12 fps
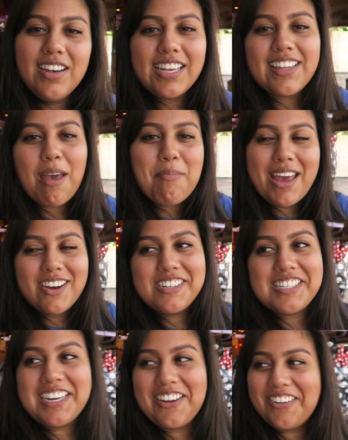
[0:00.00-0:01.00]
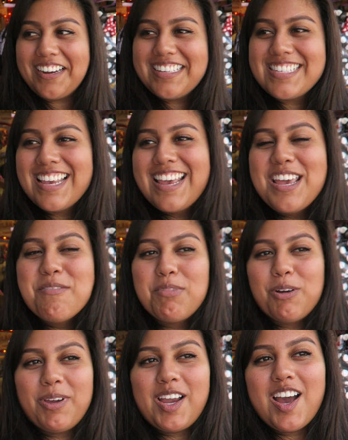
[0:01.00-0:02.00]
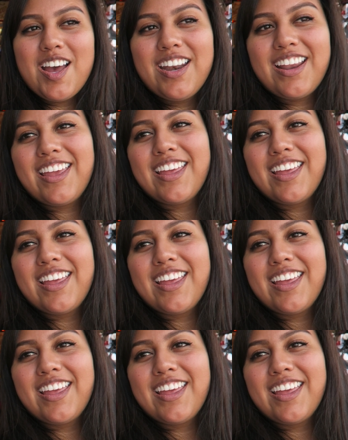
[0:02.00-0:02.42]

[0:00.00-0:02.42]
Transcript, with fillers: like that matters anyways, but we got